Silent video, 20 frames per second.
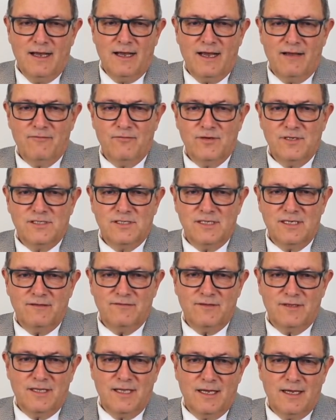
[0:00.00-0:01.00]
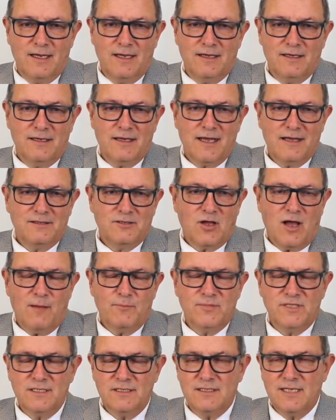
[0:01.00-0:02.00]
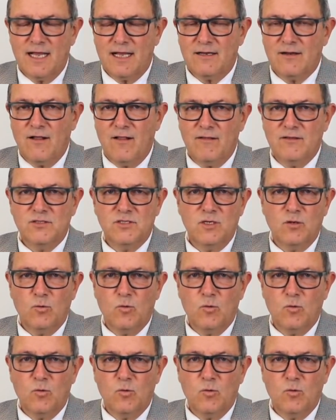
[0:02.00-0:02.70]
I've received the TOPS and Technology